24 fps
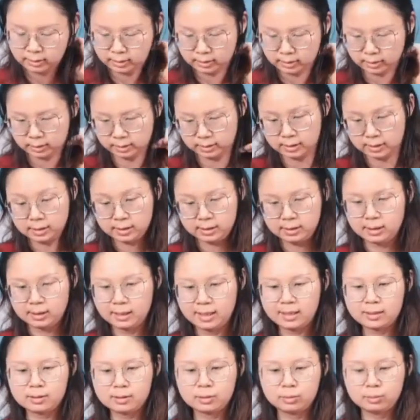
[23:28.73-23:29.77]
Uh, it's the
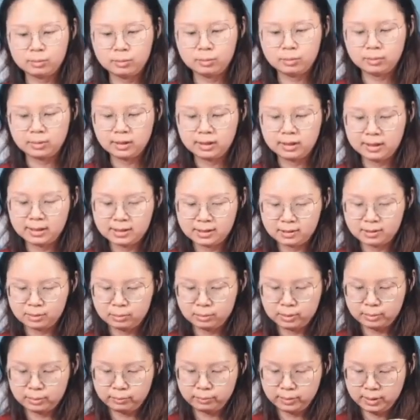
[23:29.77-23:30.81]
last last
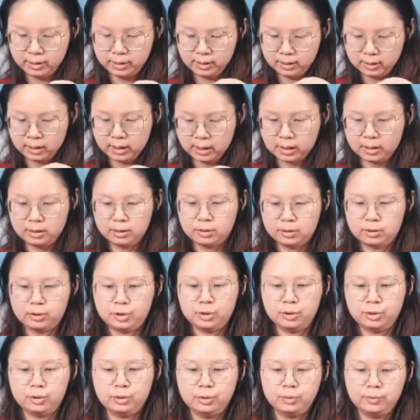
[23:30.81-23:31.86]
one we are gonna
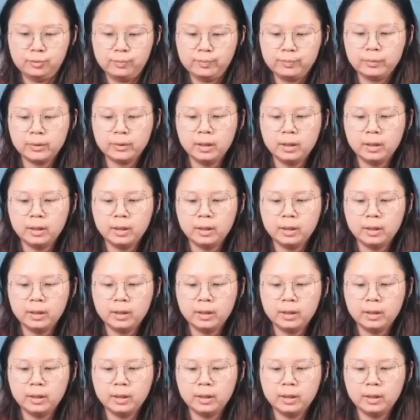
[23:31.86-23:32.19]
show you.